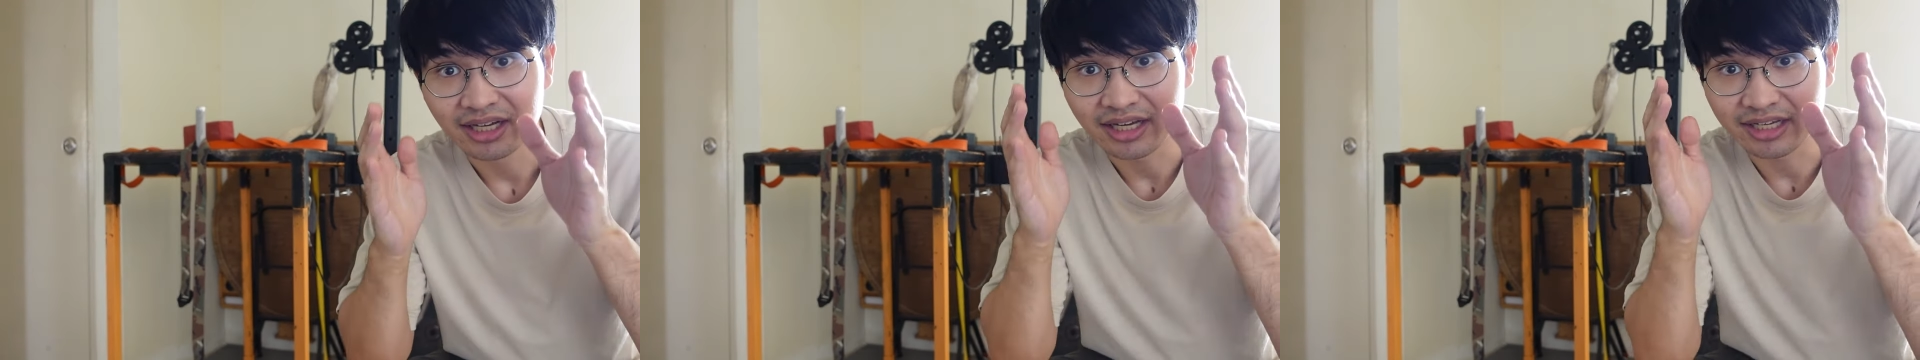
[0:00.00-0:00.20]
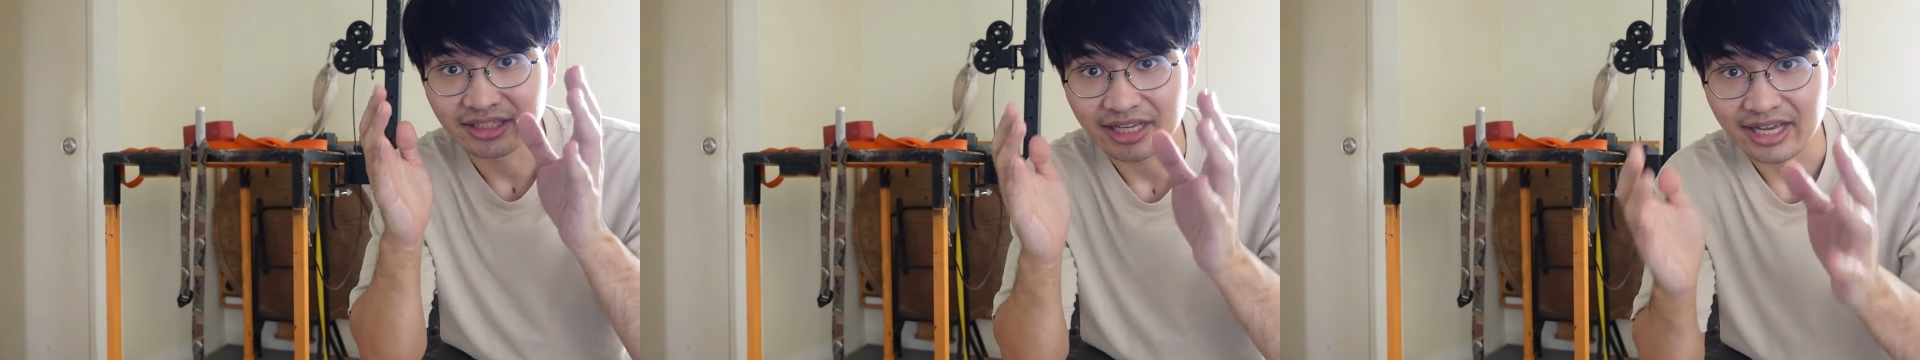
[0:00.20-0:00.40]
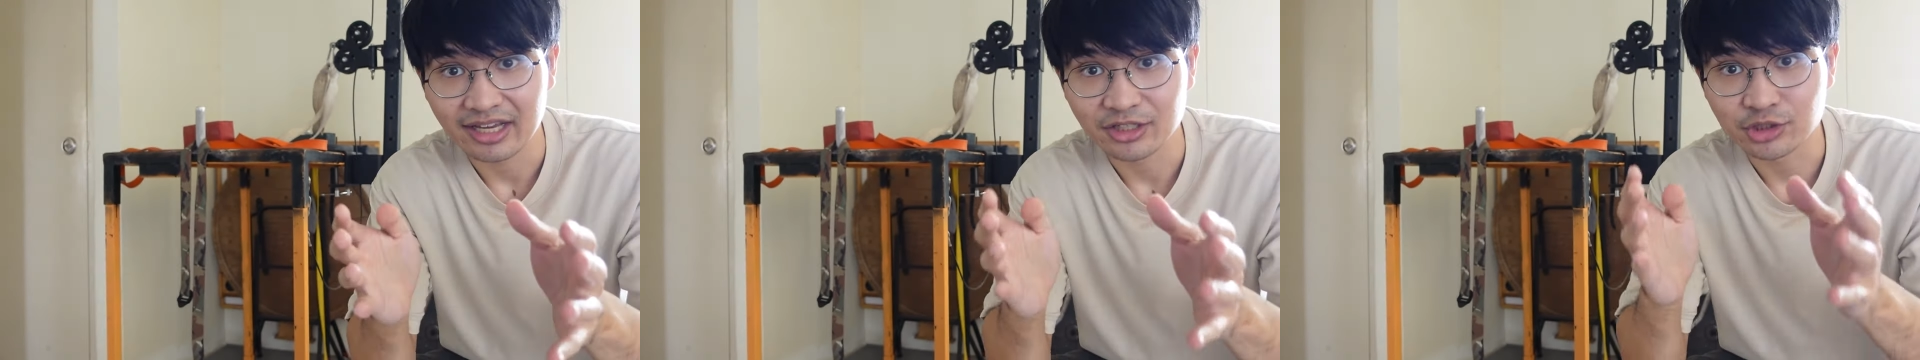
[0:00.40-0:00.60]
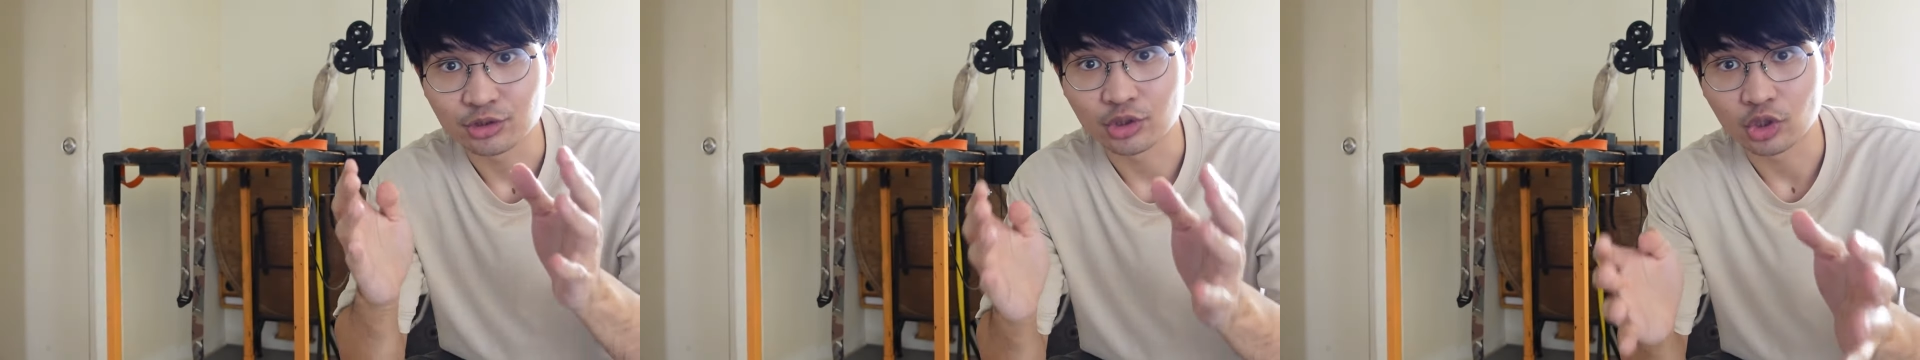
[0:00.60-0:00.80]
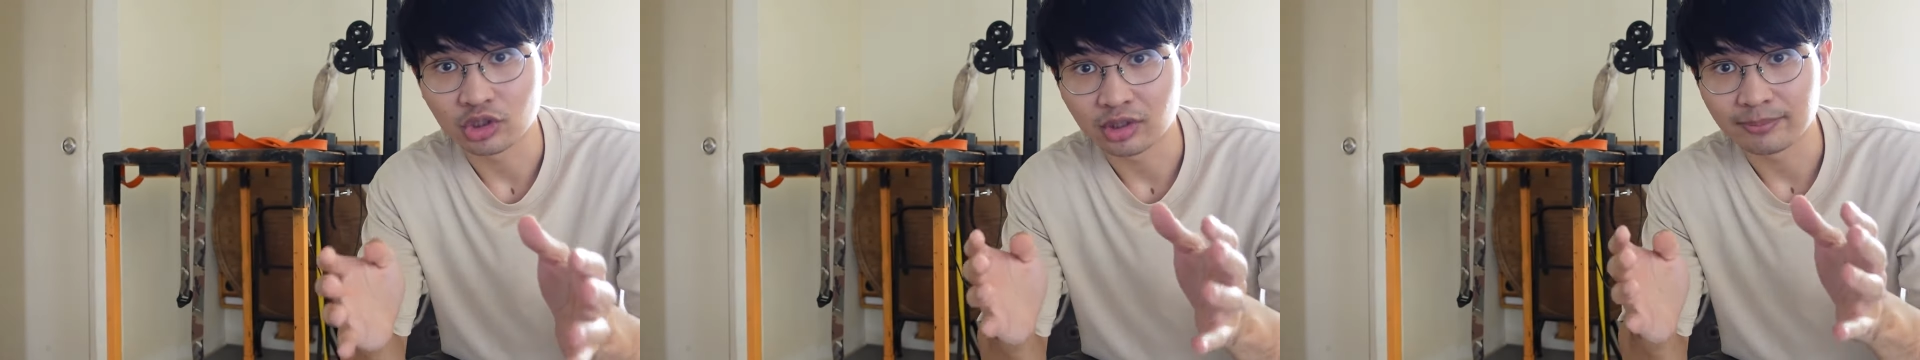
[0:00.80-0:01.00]
an Andrew
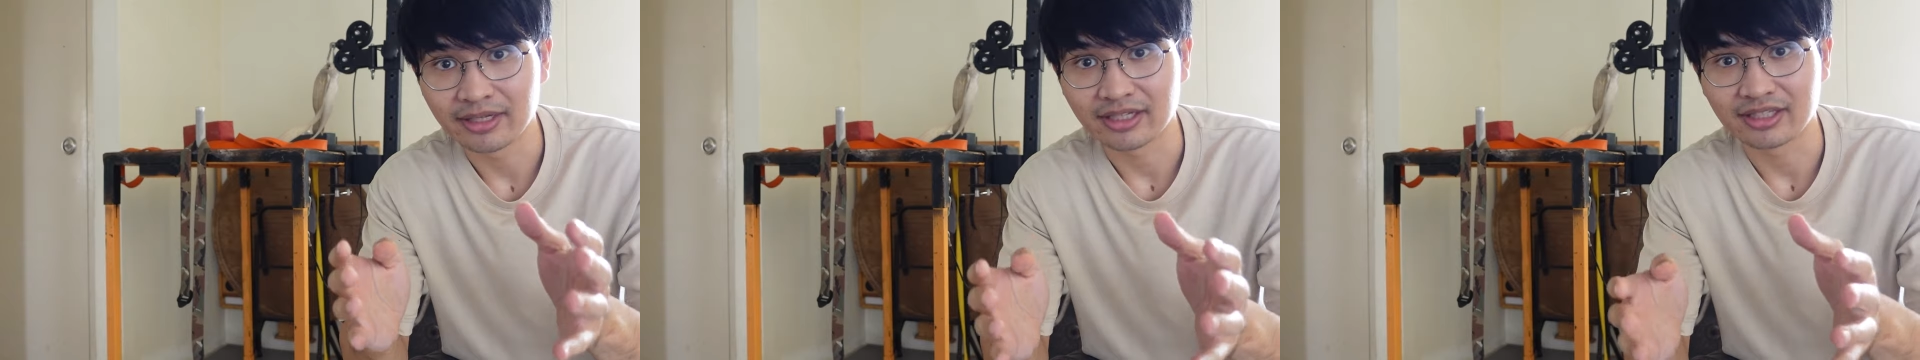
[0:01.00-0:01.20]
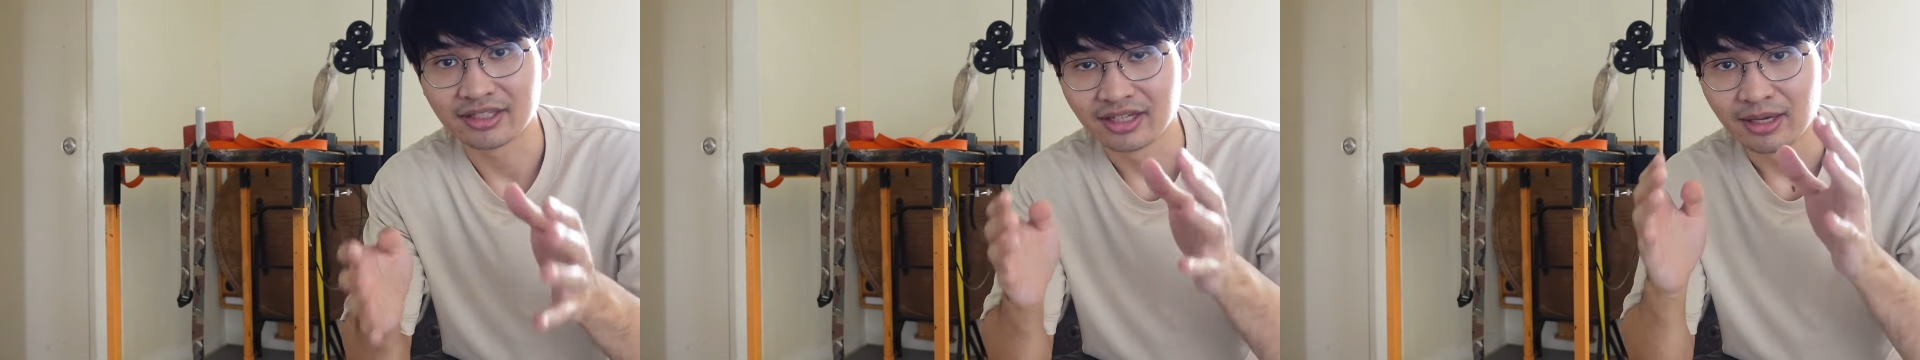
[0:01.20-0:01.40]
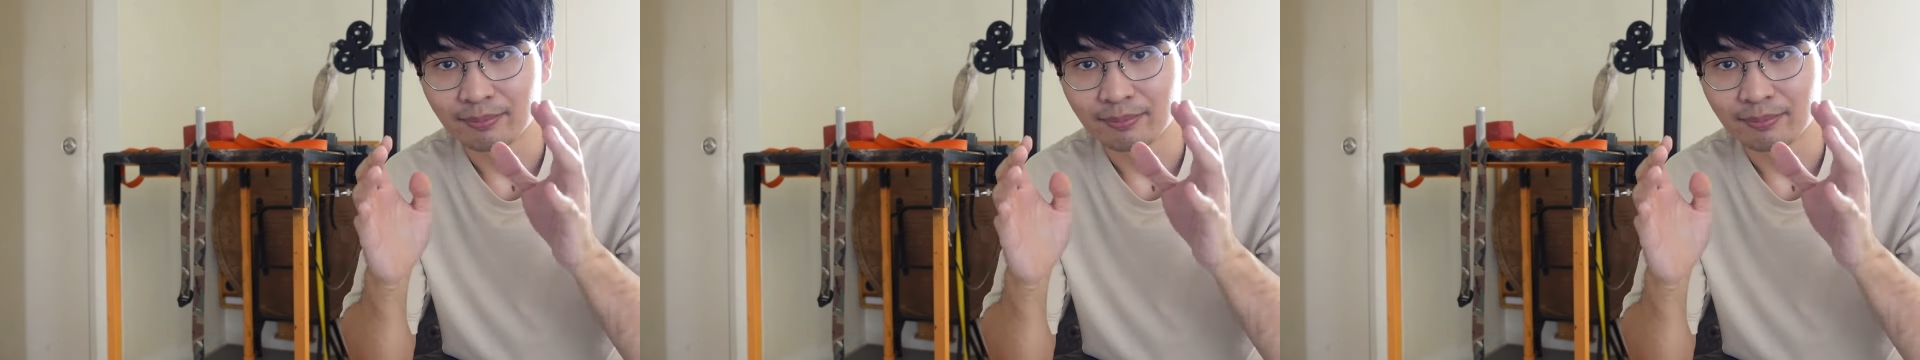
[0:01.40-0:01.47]
Golabek